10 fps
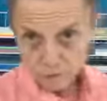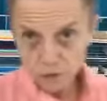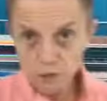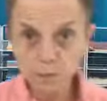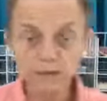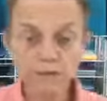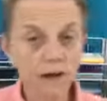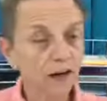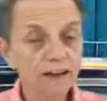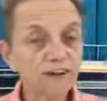just plain
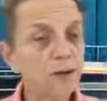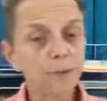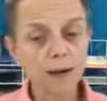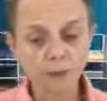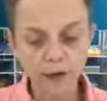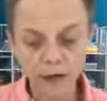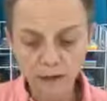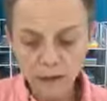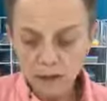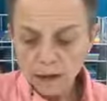vinyl. I haven't cut paper yet,
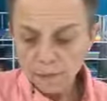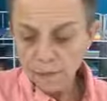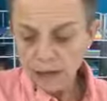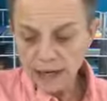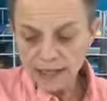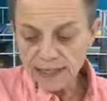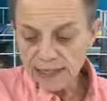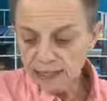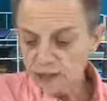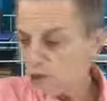but I
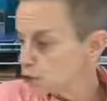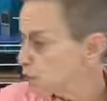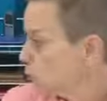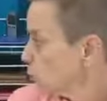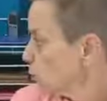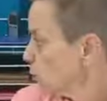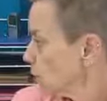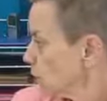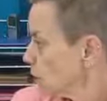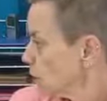did do,
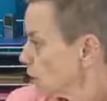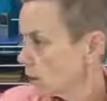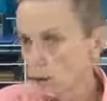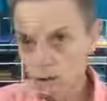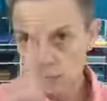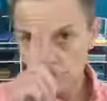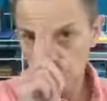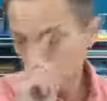be